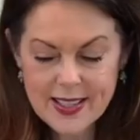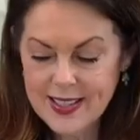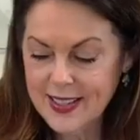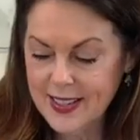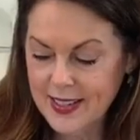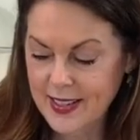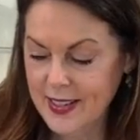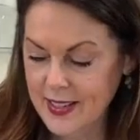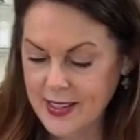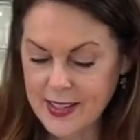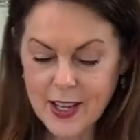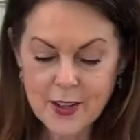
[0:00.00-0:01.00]

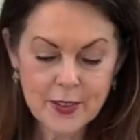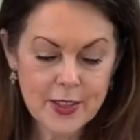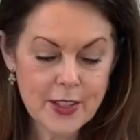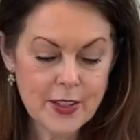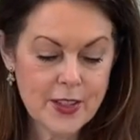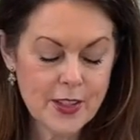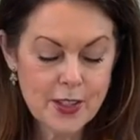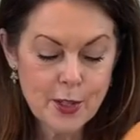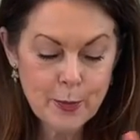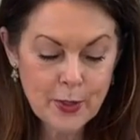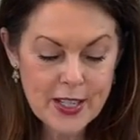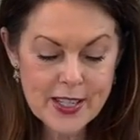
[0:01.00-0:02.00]
So it's just
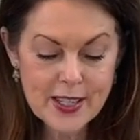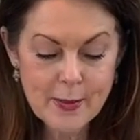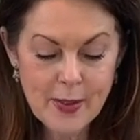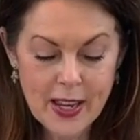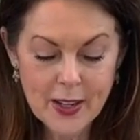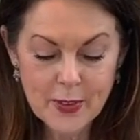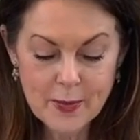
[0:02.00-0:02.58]
super easy to make.